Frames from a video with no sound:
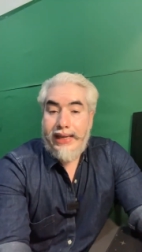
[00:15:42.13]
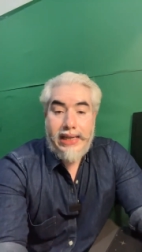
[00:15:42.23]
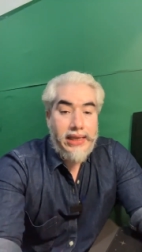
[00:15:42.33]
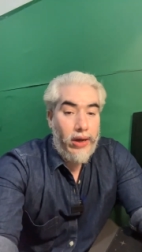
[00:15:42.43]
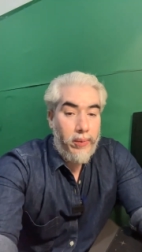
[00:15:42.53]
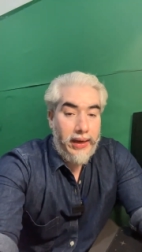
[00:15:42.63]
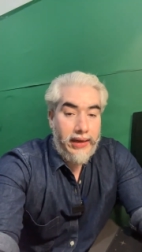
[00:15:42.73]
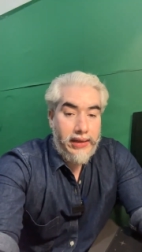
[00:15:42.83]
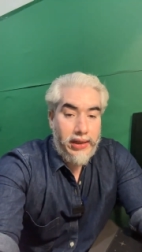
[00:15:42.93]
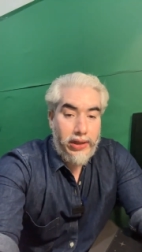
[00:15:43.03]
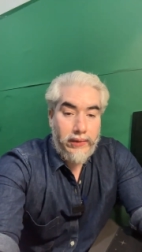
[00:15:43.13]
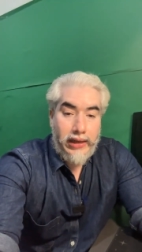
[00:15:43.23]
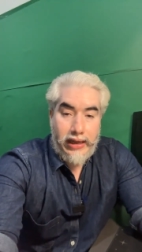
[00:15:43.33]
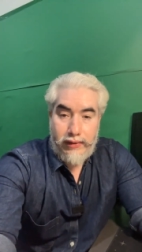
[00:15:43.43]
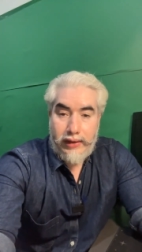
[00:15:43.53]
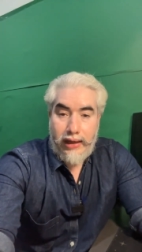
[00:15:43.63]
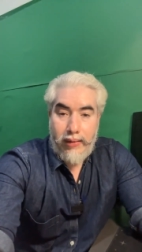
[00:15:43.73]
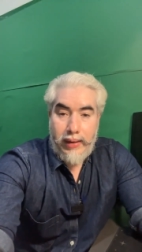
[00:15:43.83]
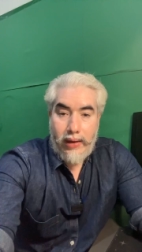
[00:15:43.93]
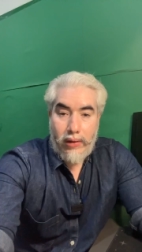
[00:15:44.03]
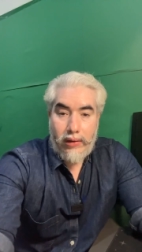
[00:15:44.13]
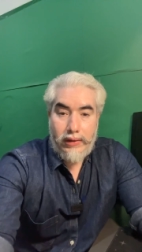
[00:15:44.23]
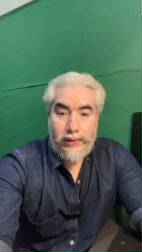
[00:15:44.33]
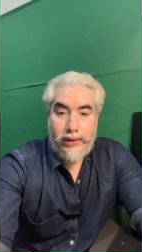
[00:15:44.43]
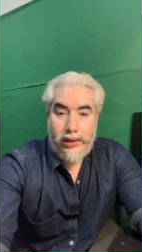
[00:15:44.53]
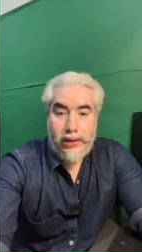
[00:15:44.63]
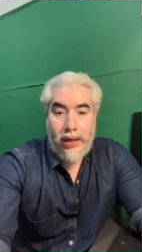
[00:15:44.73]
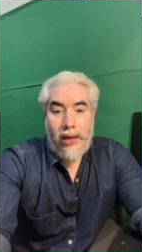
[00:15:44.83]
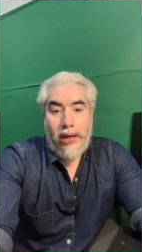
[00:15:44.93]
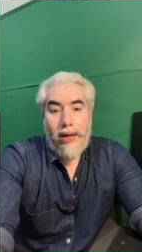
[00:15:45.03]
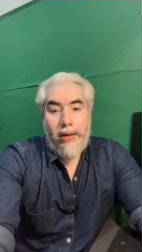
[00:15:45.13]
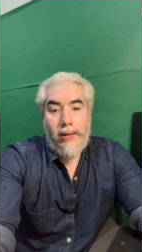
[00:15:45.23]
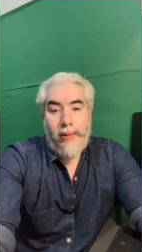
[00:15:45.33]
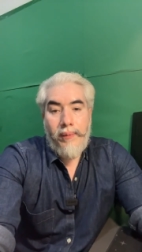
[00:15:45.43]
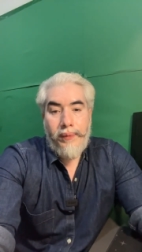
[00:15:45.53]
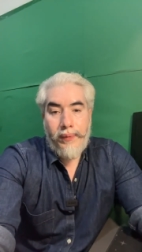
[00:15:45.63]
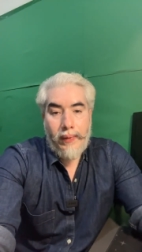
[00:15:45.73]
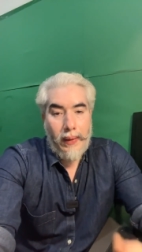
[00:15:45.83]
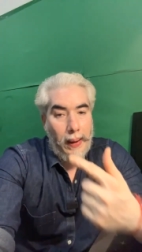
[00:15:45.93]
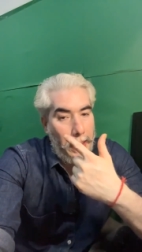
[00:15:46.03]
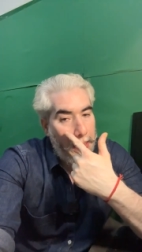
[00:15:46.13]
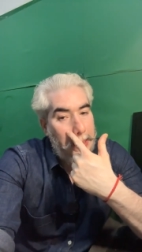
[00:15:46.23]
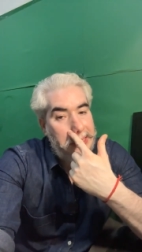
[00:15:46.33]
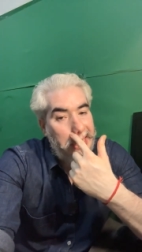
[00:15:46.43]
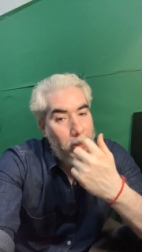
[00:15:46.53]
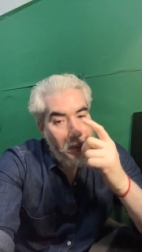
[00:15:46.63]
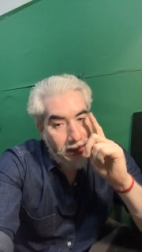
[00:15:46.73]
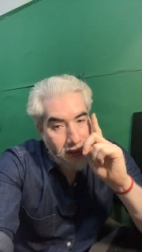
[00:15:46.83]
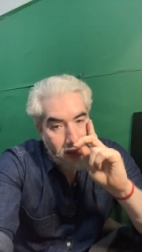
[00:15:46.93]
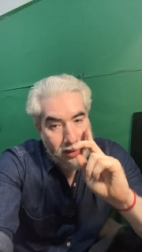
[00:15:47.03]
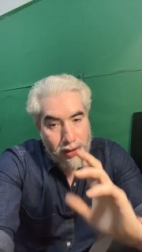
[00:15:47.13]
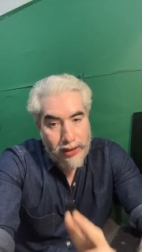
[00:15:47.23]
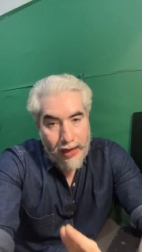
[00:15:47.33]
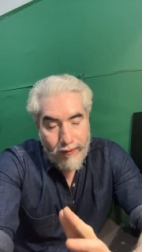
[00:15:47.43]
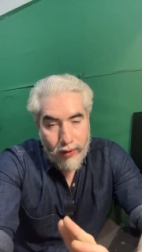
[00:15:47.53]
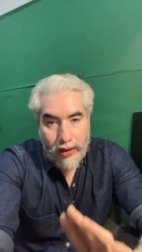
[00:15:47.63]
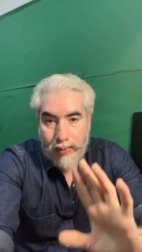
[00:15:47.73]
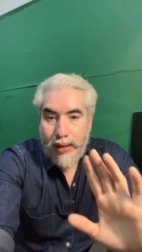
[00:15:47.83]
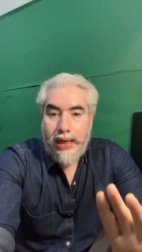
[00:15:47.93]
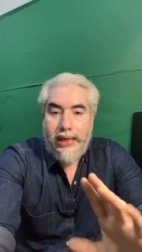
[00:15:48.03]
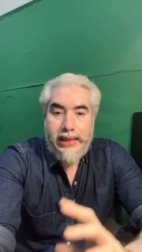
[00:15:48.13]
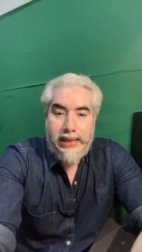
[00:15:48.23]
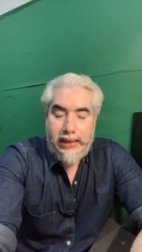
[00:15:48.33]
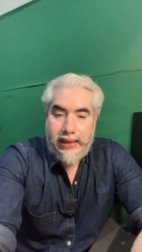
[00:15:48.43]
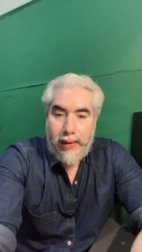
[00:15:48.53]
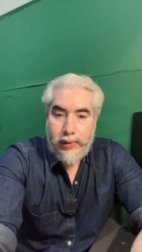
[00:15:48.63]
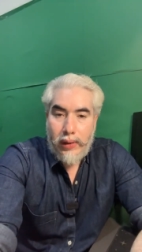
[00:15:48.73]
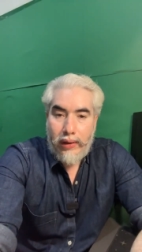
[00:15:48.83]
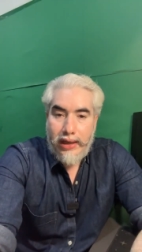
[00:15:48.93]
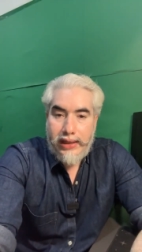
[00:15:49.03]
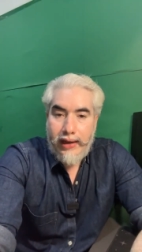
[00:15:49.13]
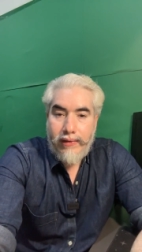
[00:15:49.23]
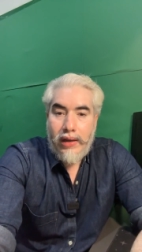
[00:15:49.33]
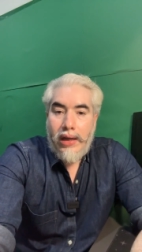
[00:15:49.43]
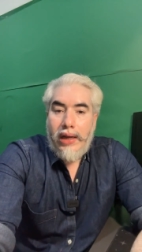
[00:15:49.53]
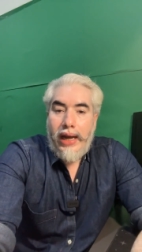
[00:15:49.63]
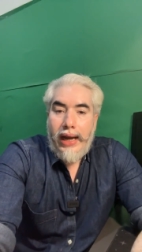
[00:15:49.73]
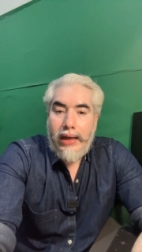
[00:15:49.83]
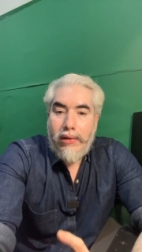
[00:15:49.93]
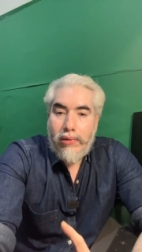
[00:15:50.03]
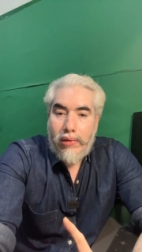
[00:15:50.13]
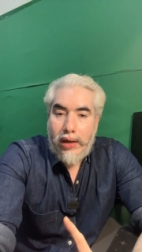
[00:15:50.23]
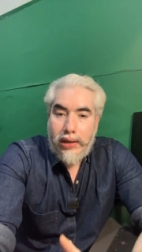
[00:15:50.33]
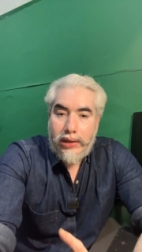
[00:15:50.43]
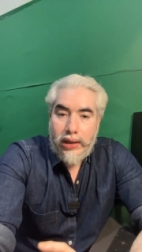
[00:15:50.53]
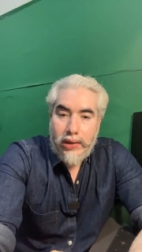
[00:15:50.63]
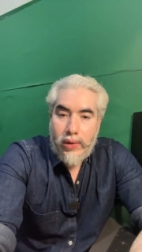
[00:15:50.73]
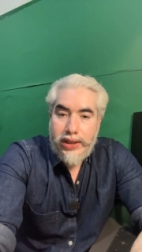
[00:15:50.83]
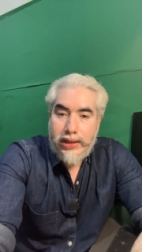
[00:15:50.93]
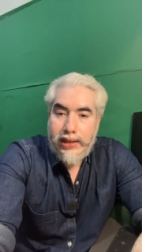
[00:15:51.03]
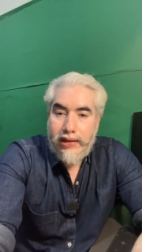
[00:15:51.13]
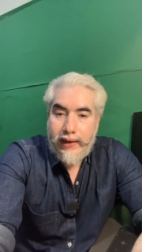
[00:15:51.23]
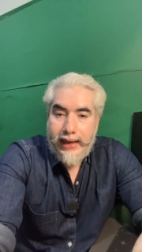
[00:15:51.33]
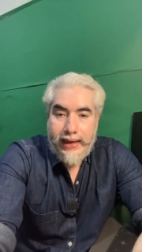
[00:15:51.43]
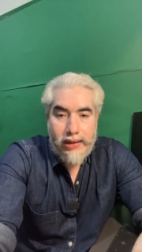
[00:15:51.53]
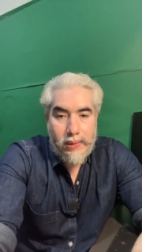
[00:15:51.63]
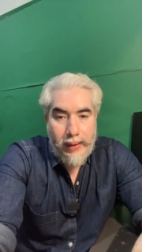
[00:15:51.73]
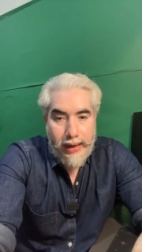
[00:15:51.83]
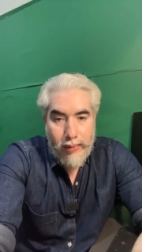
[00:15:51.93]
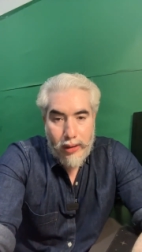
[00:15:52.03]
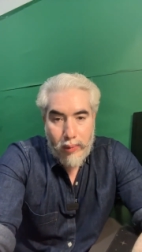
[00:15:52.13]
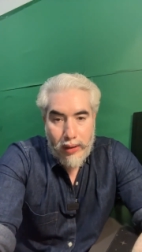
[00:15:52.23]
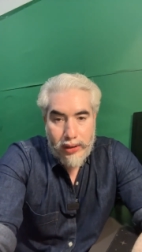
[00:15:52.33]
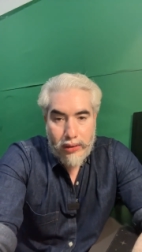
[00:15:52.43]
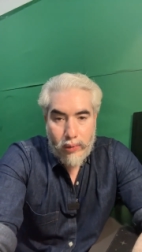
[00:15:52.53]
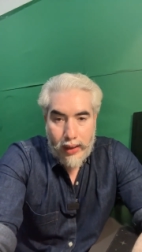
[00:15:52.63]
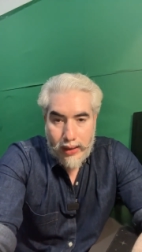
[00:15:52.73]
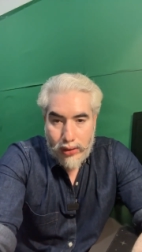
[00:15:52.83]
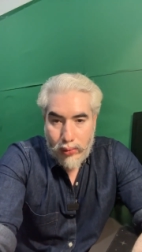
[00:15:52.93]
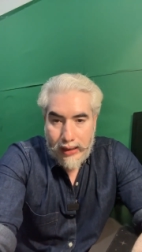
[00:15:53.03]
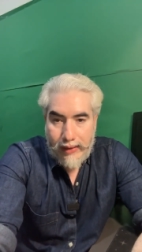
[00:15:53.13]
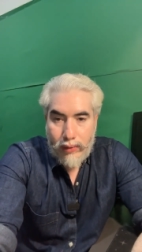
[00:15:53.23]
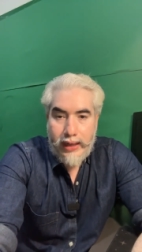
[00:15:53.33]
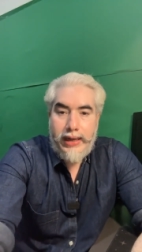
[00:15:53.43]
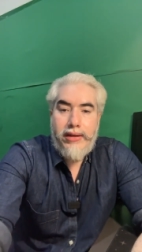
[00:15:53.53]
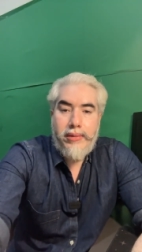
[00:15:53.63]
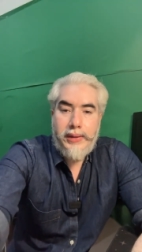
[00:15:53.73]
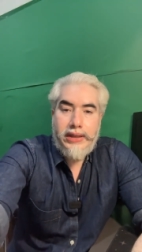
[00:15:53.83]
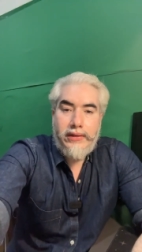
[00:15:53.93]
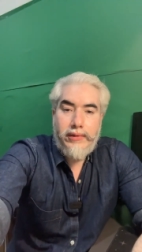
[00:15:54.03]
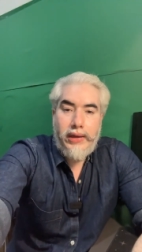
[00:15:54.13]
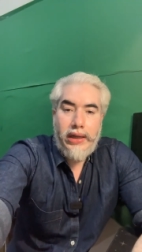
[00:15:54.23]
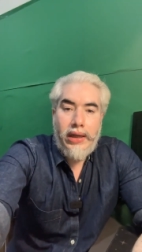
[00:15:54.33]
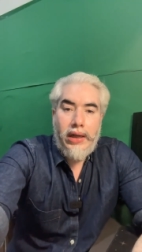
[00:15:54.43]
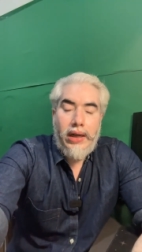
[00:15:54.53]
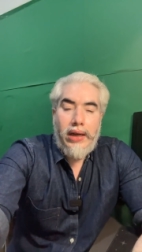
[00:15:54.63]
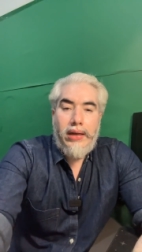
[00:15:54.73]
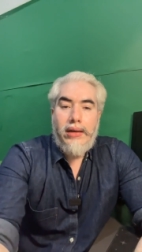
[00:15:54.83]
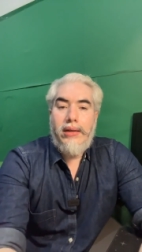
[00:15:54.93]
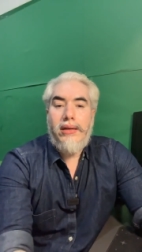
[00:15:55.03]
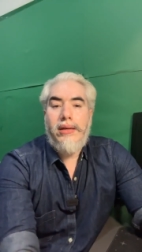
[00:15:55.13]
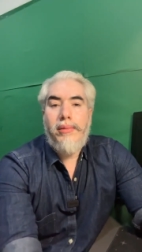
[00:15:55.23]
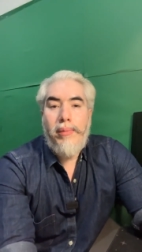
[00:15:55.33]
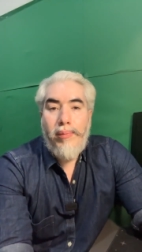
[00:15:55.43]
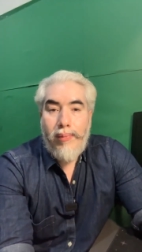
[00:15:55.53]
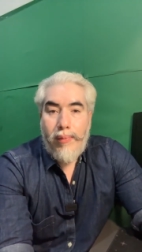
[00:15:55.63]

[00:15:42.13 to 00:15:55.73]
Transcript: yes chiropractic session will definitely make a lot of difference uh, is chiropractic session safe for him yes it is absolutely safe and her third question is if i get a spine manipulation once do i have to get it repetitively uh,